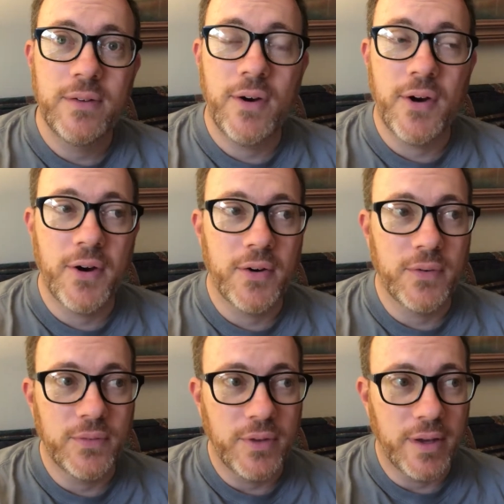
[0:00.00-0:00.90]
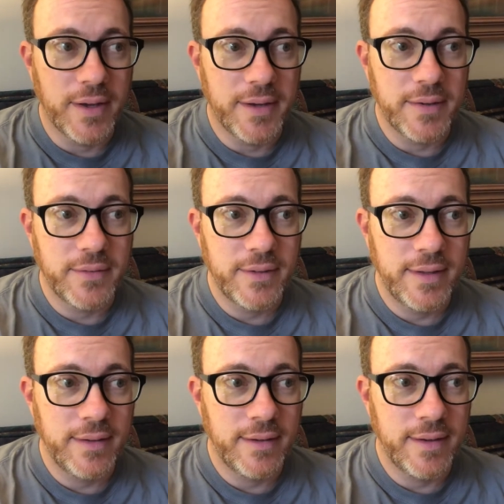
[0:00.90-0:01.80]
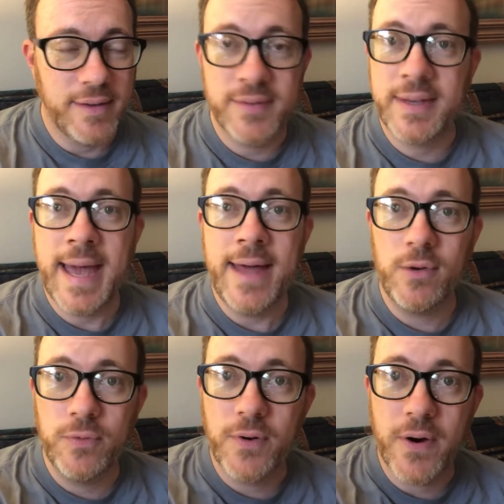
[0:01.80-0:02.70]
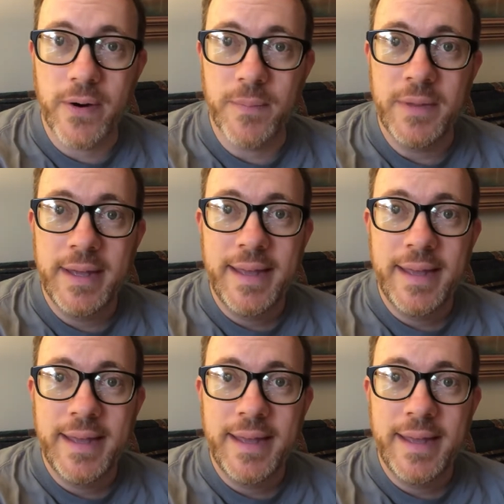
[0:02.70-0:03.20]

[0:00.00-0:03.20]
is a cattle farm.